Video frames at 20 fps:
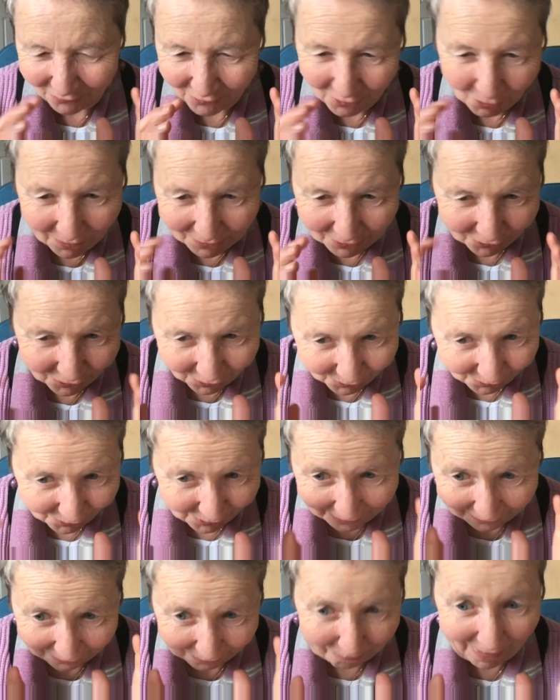one or two
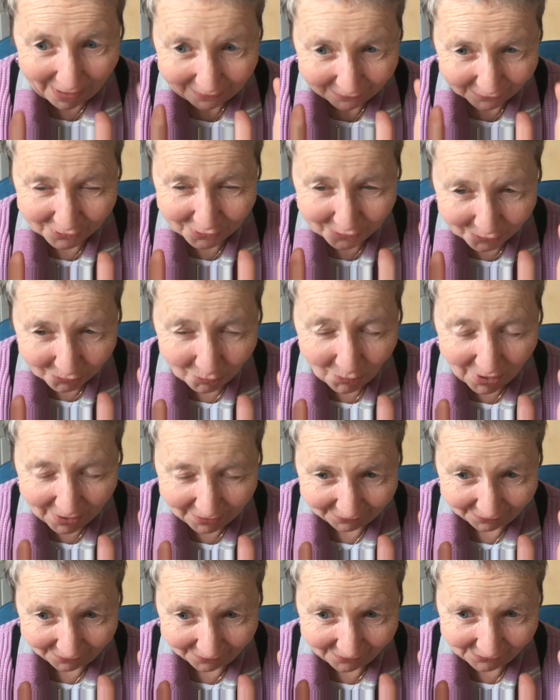things packed into
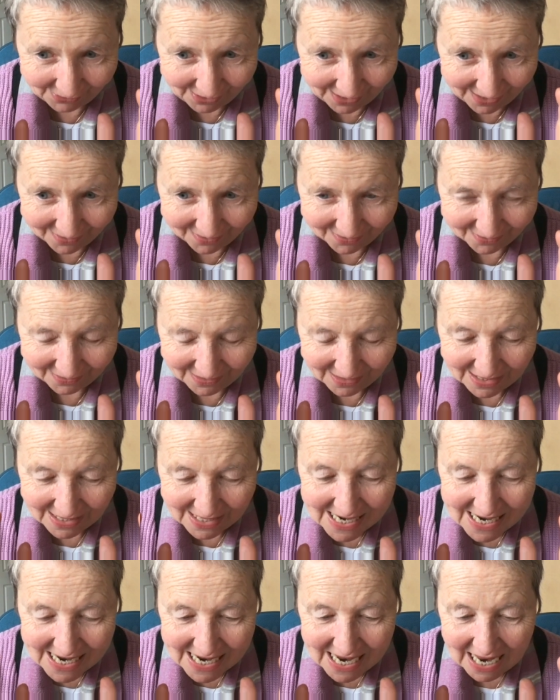one. Okay.
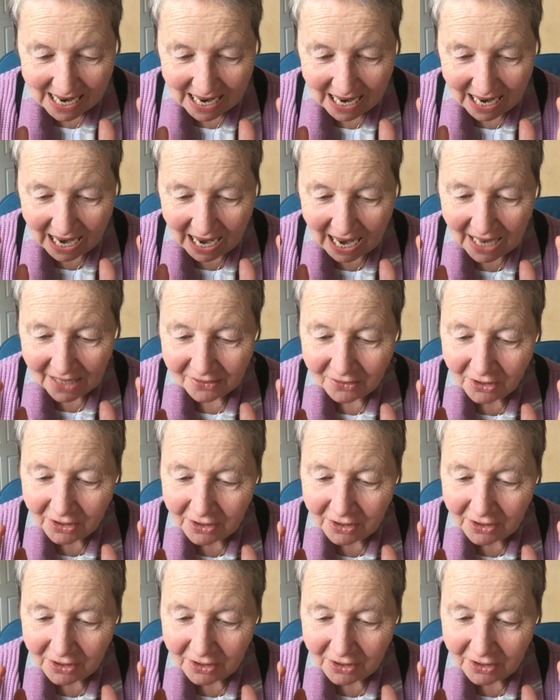And